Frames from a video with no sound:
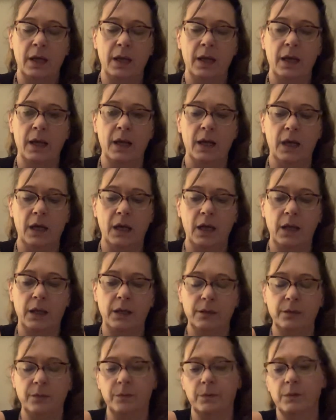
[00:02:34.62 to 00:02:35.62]

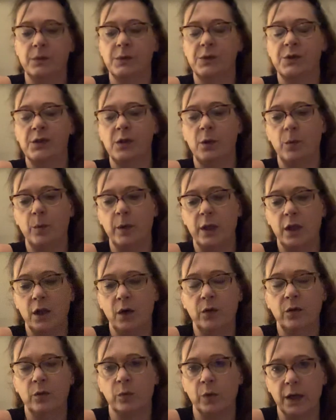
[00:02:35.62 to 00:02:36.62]
And so we
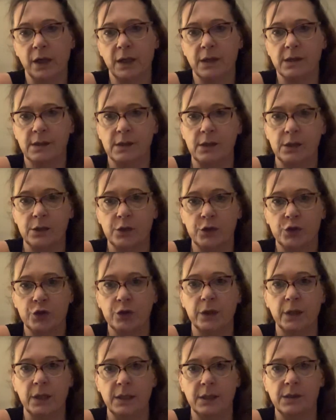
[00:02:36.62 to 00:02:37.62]
know the rings in
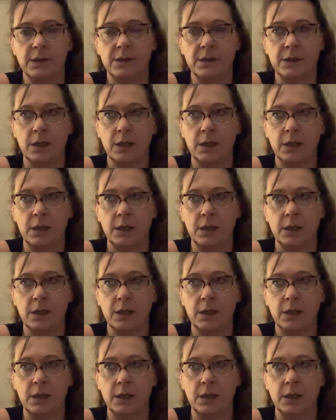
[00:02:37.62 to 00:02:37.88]
trees